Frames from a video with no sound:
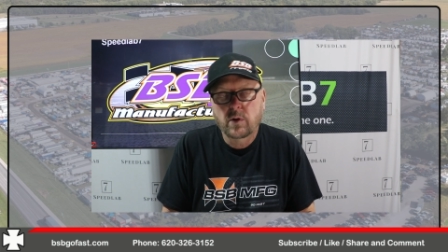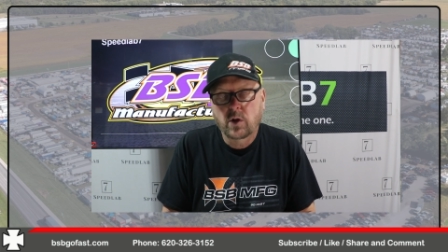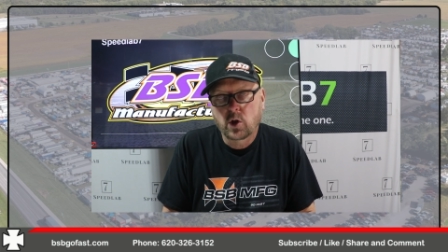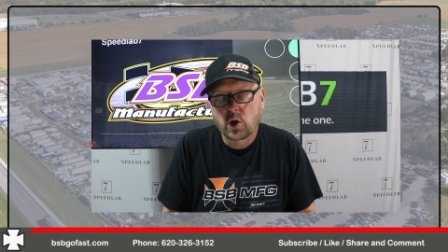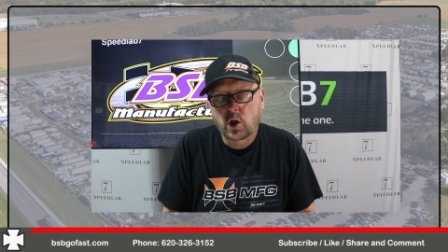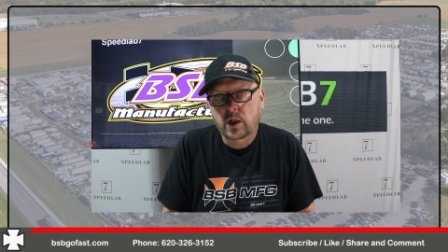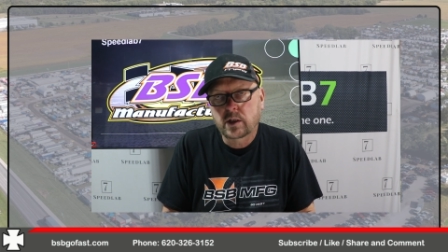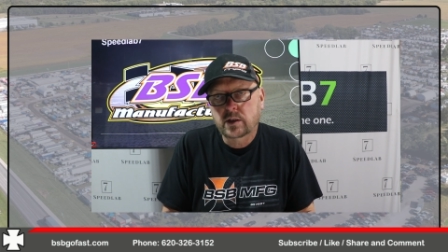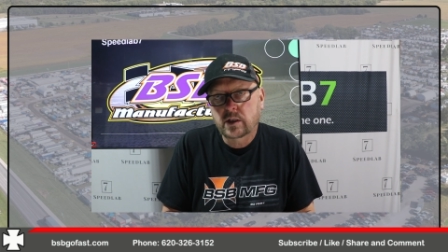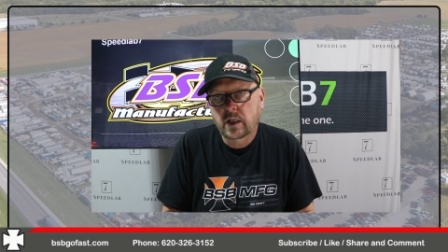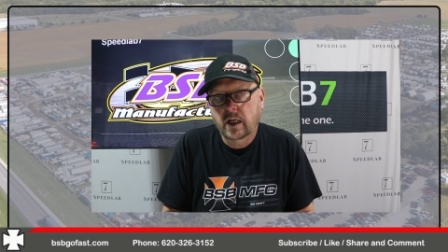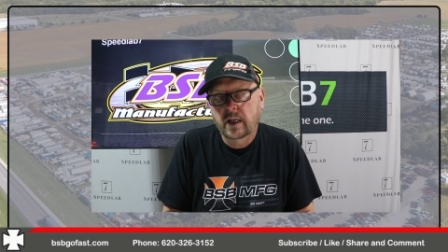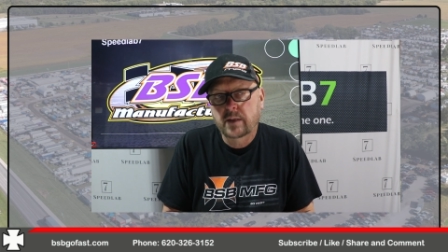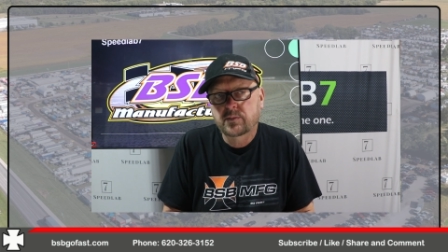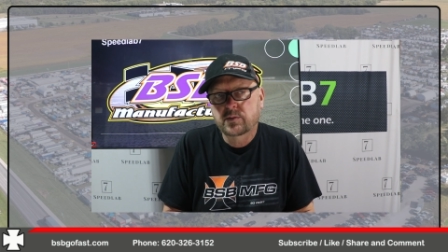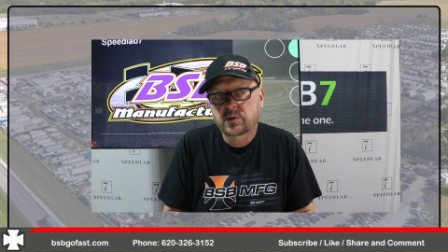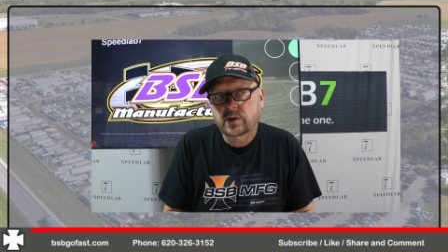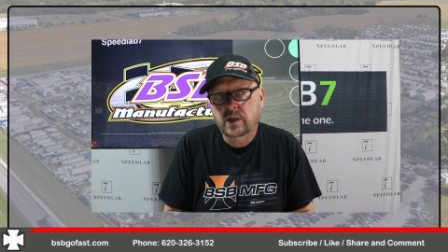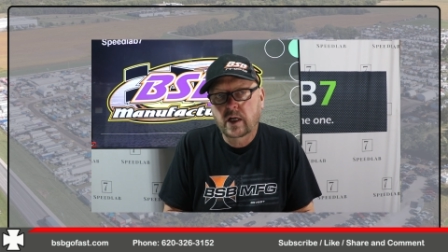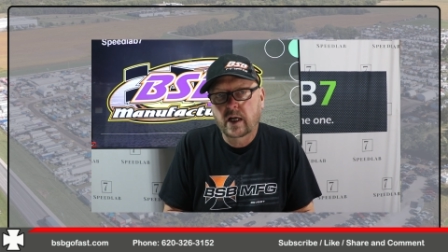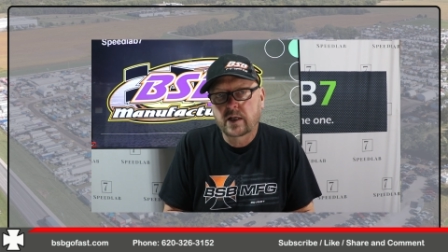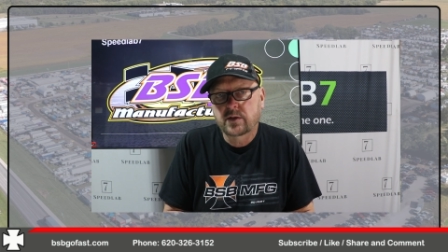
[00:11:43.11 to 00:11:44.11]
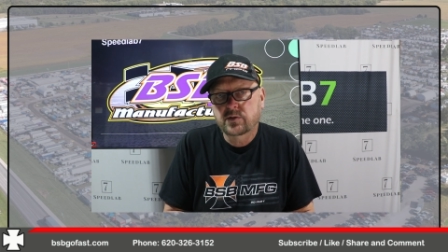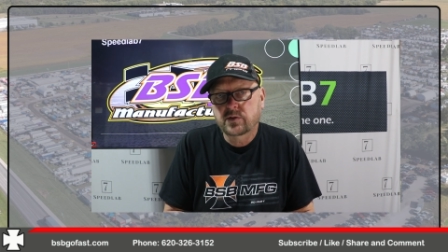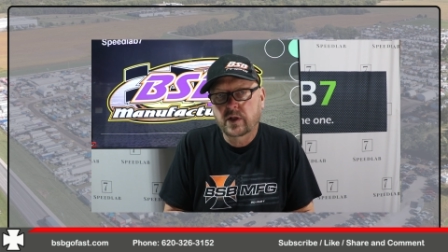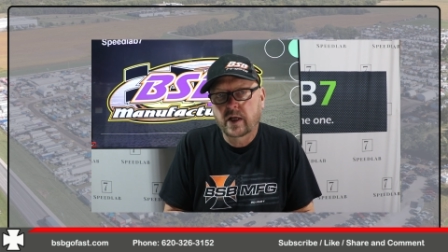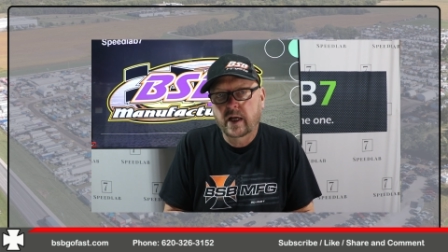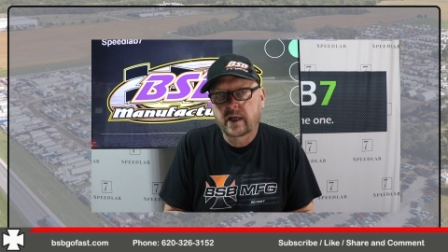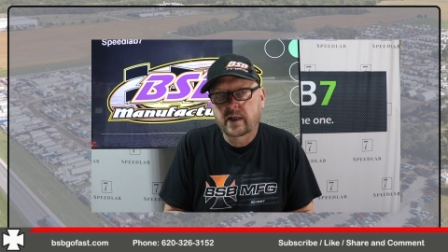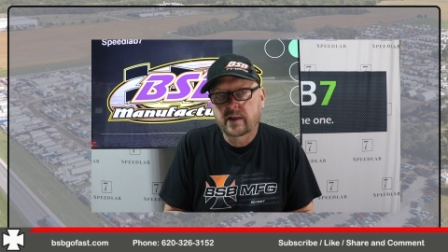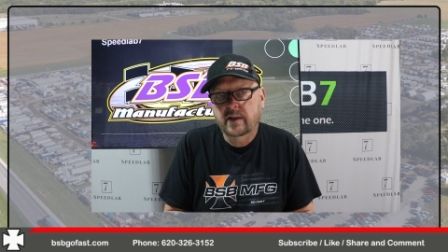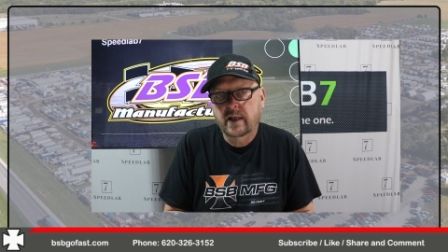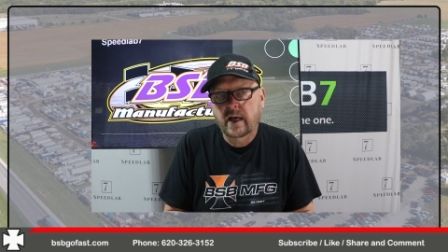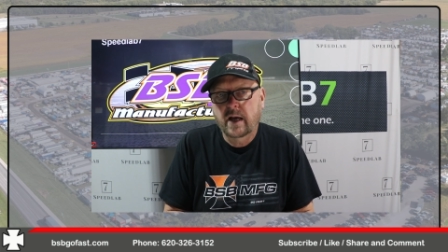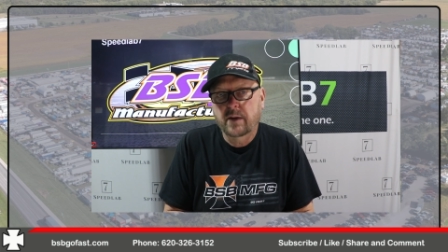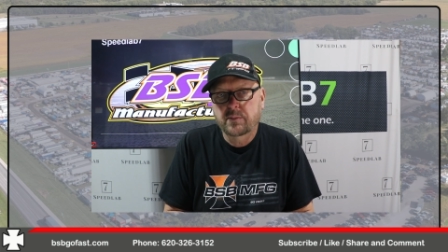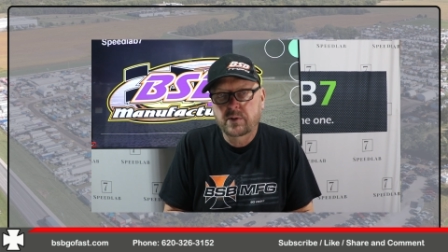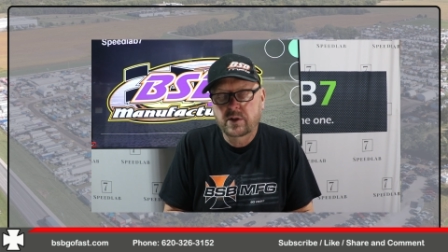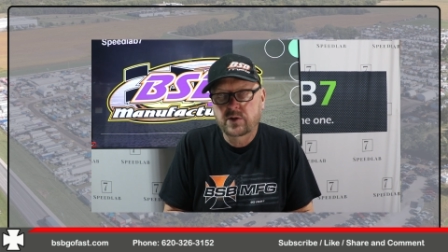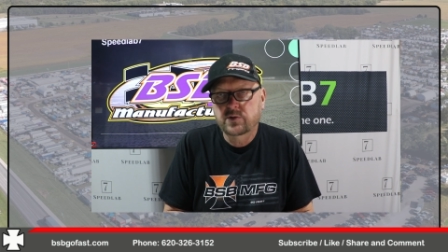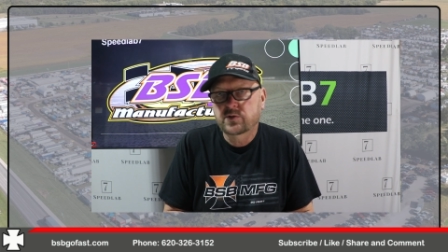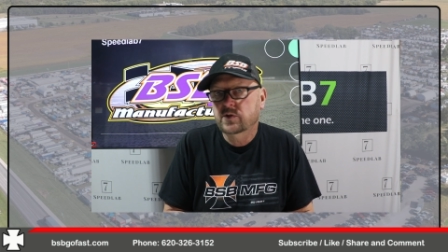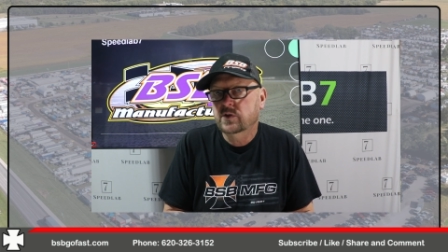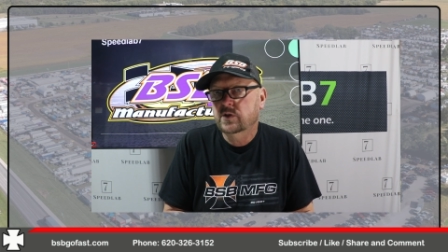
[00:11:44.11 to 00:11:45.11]
a lot of times guys like that
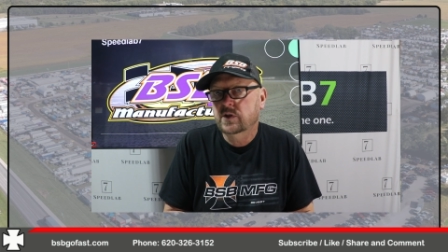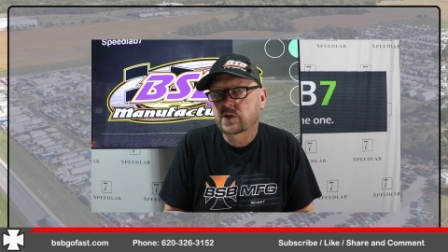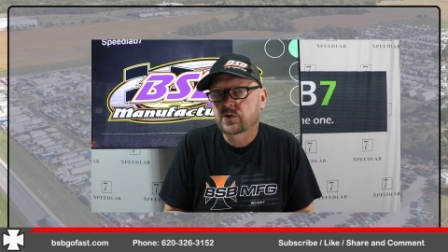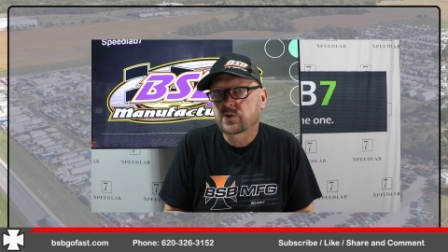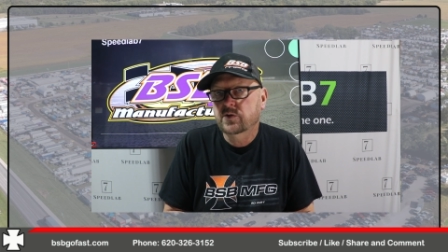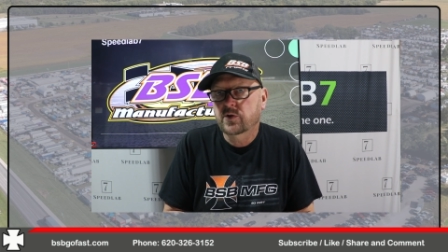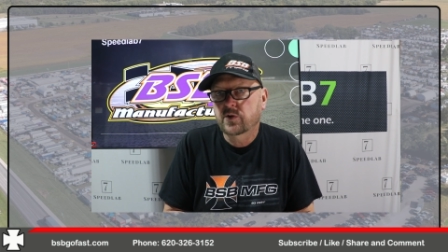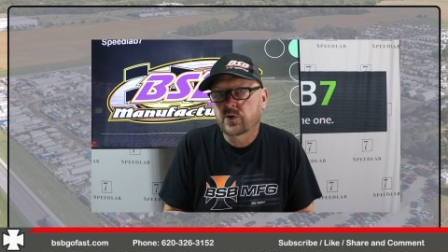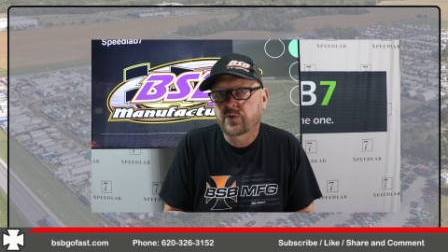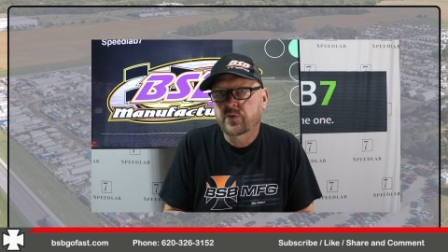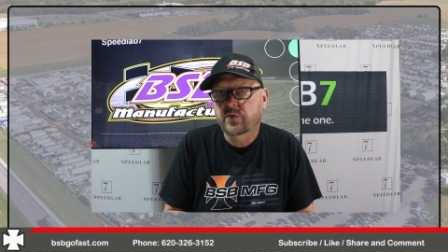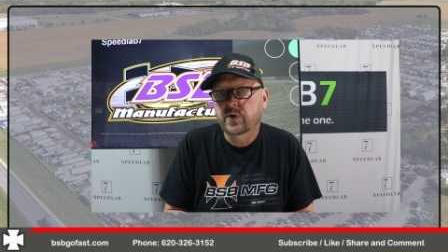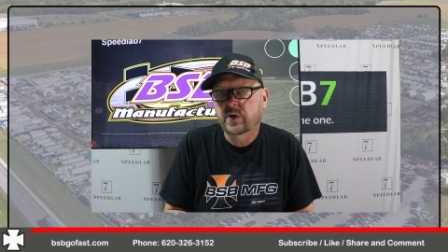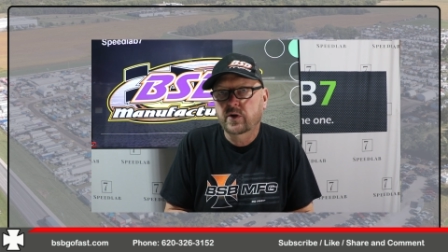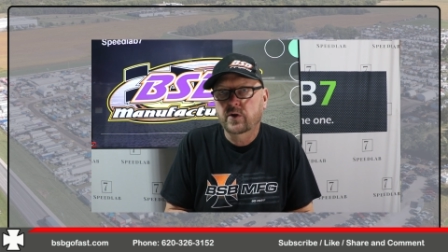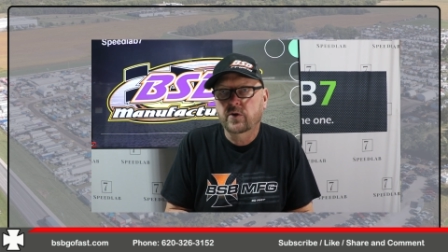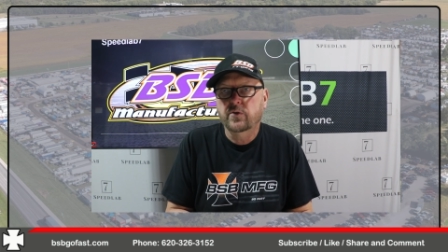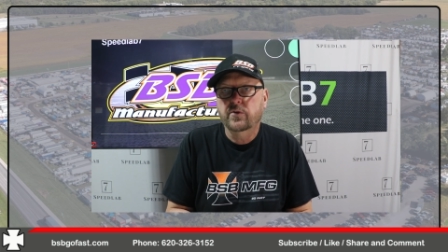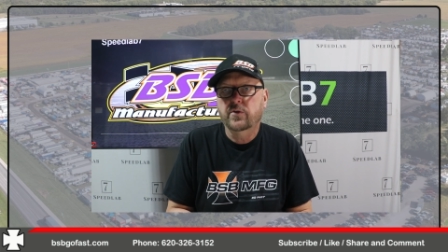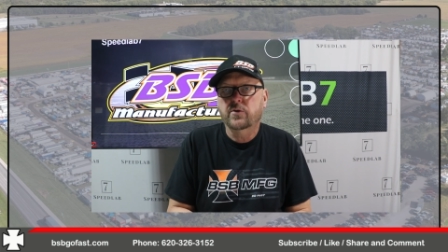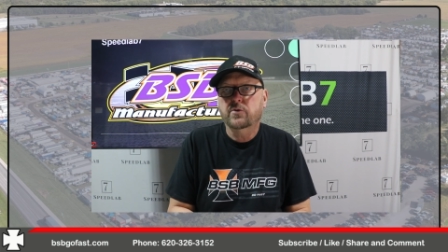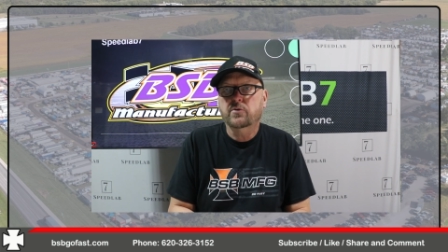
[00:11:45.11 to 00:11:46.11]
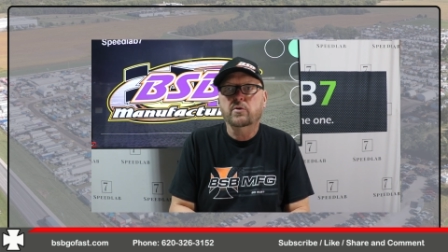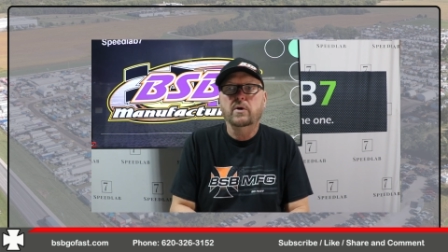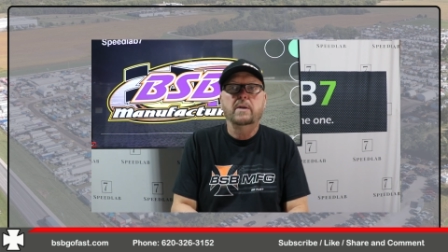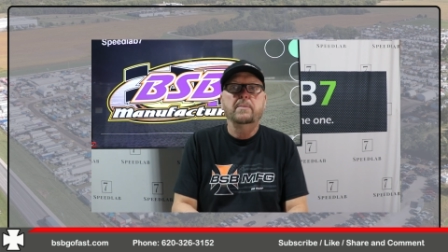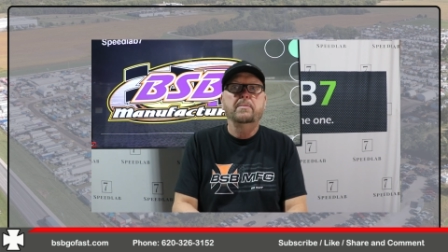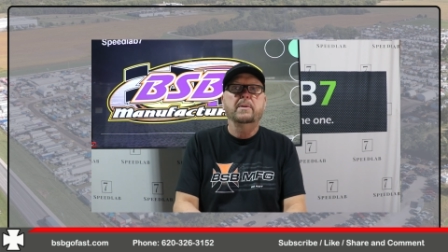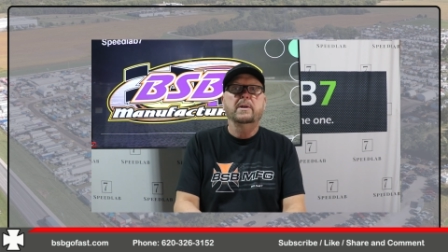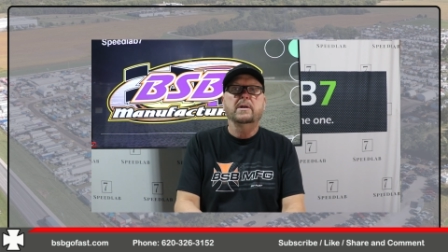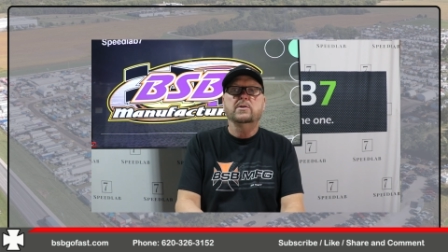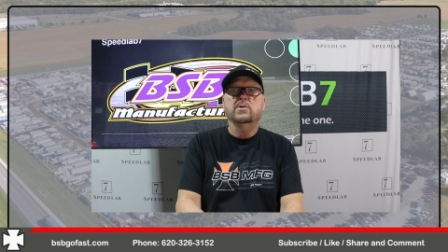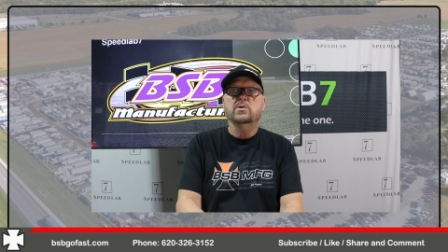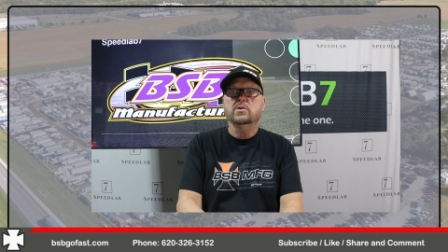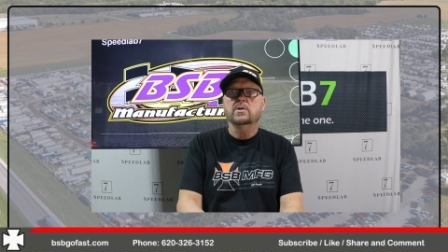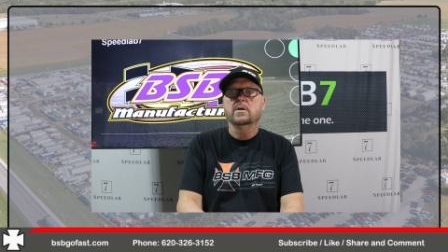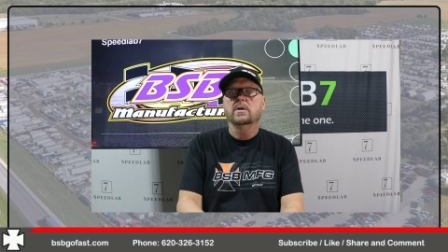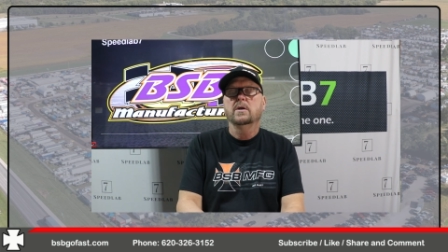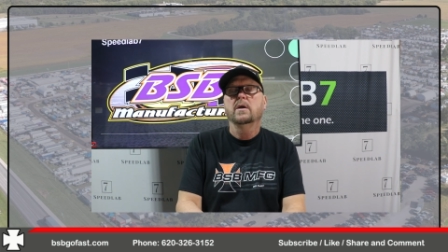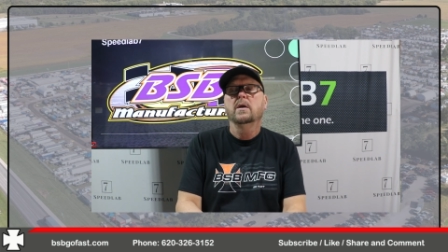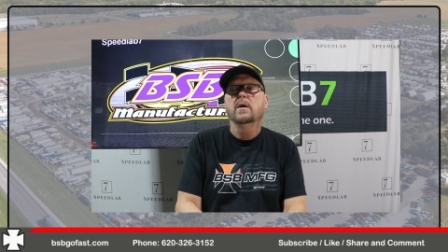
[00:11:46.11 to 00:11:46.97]
because it's easier to figure the thread pitch.